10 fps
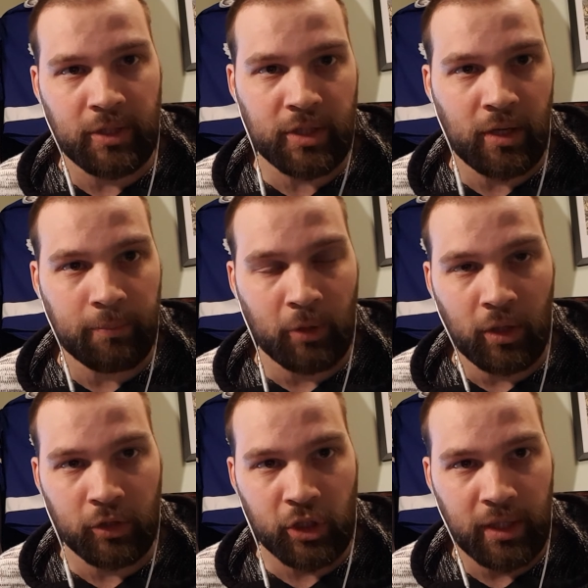in, stopped
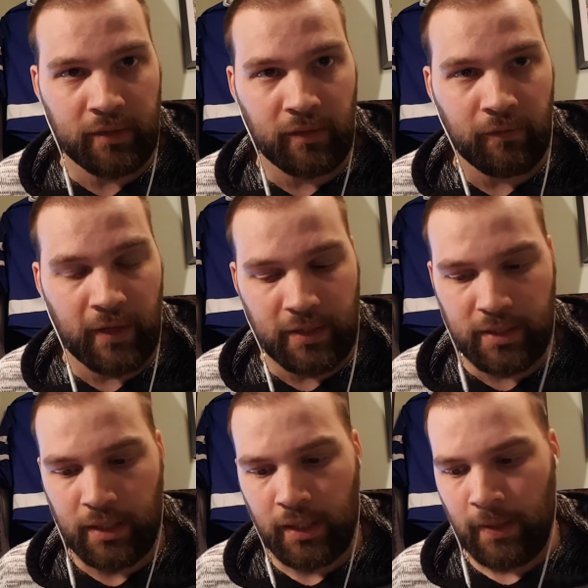all shots he
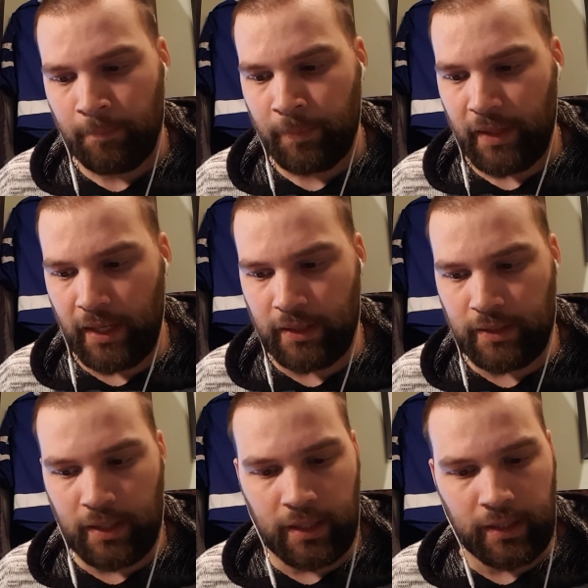faced.
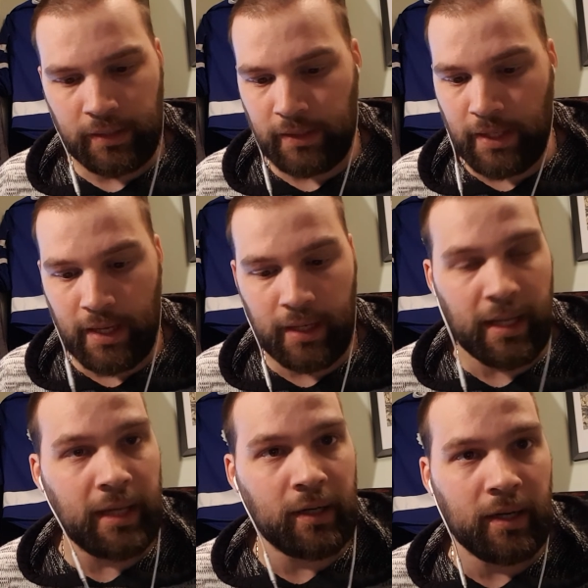And
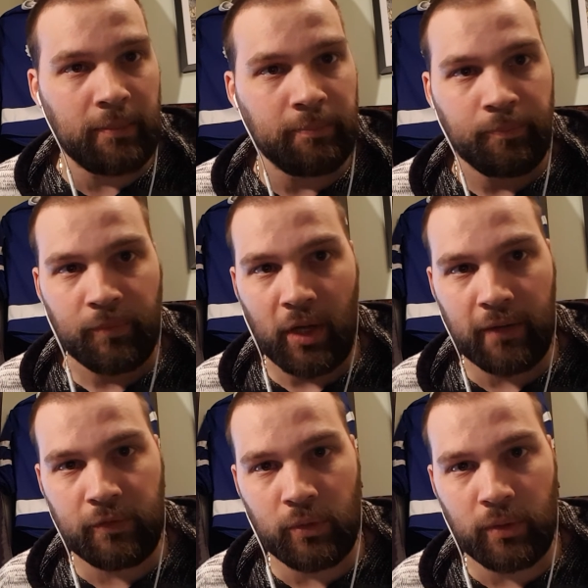Anaheim
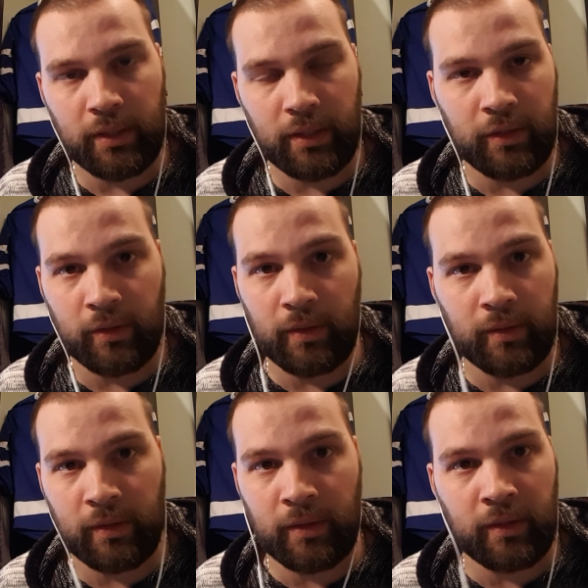off to
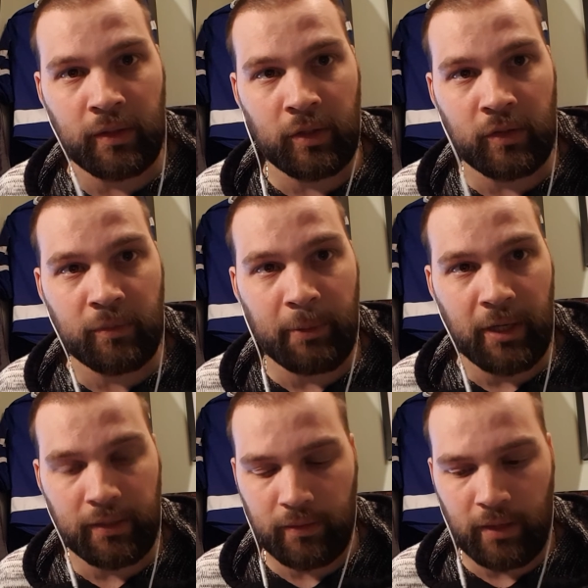they're in a good
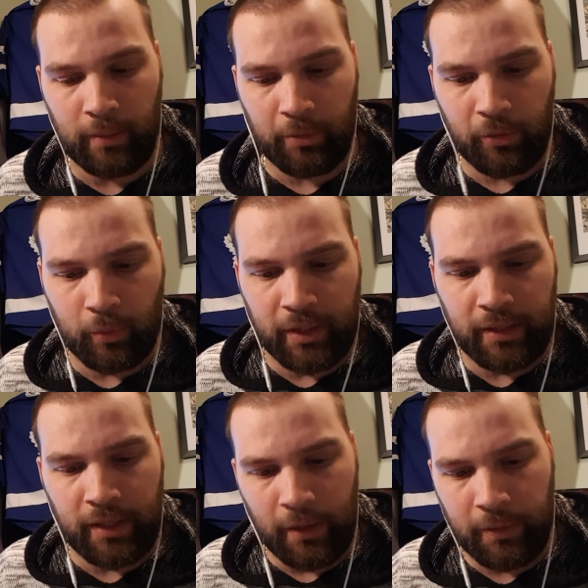spot, up
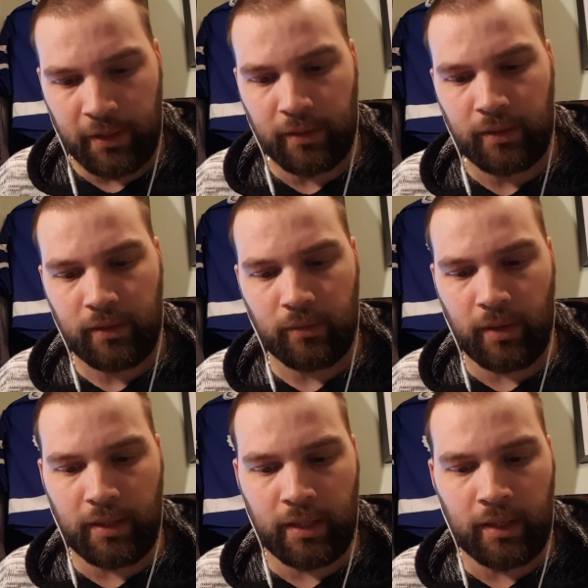3-0
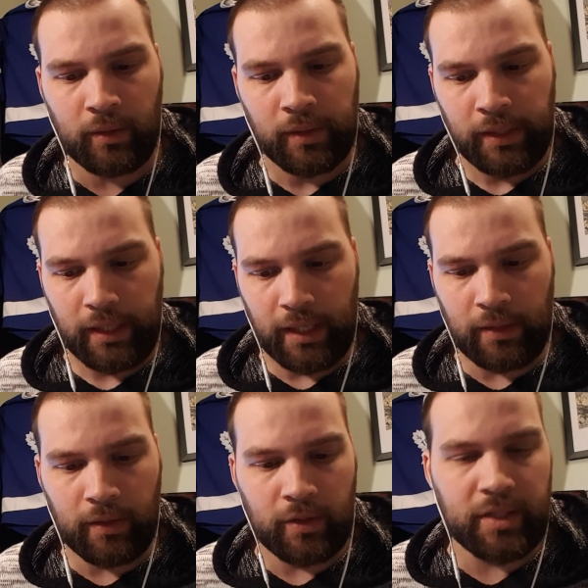right now
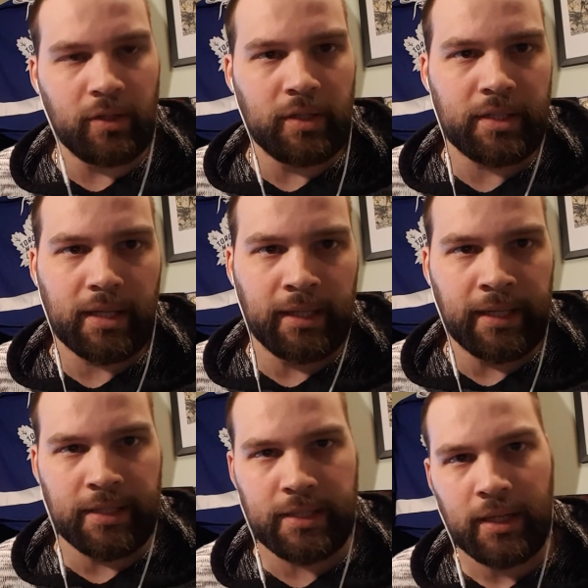in their series
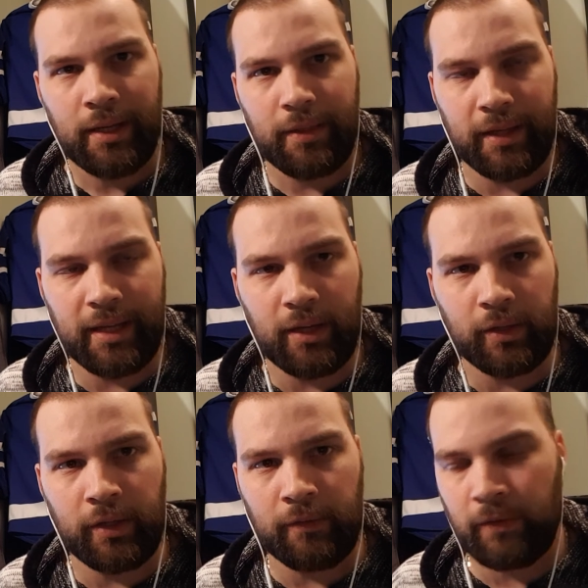against the
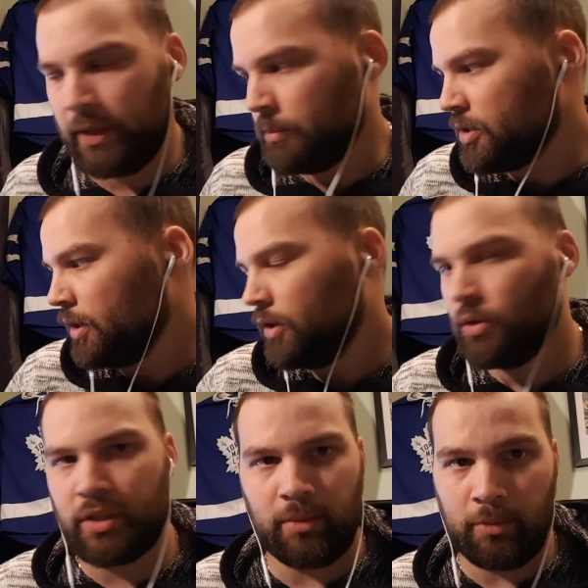Calgary Flames,
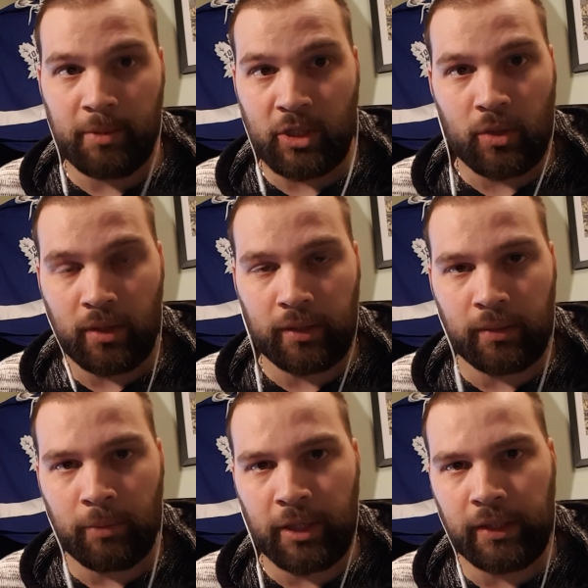who seem to be
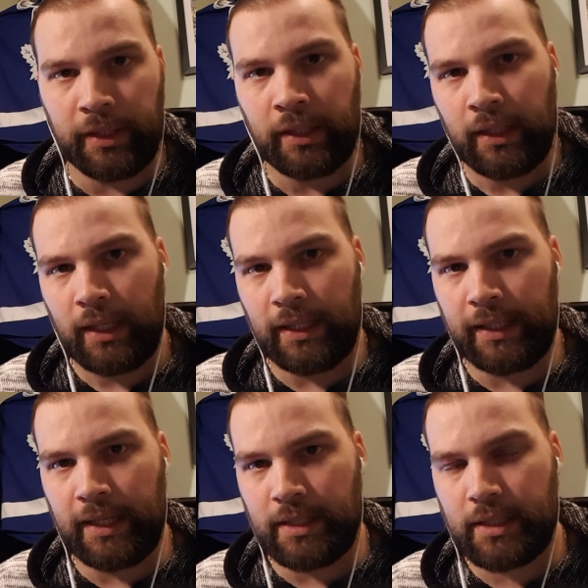struggling mightily
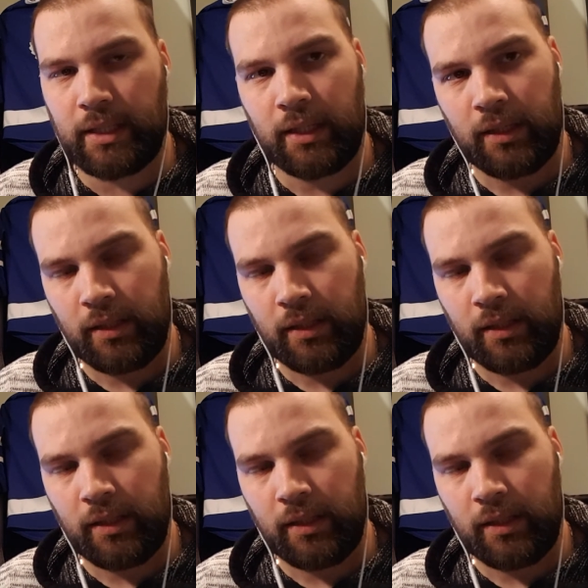against